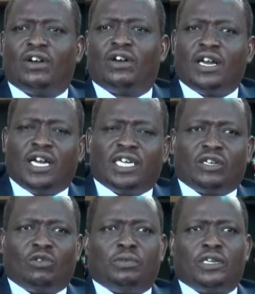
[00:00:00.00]
it will
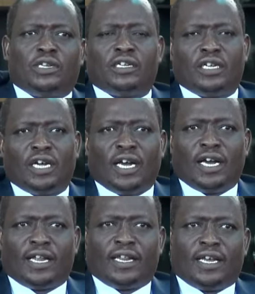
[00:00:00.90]
be
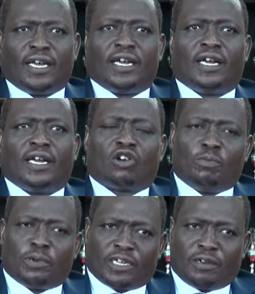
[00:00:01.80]
the
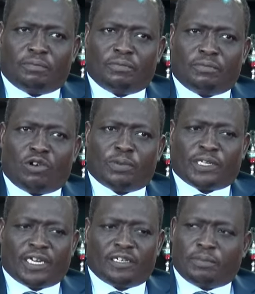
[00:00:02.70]

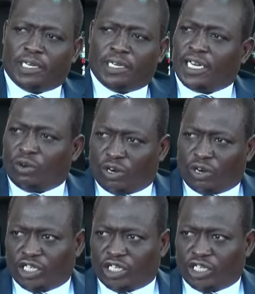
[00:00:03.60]
competent-based education.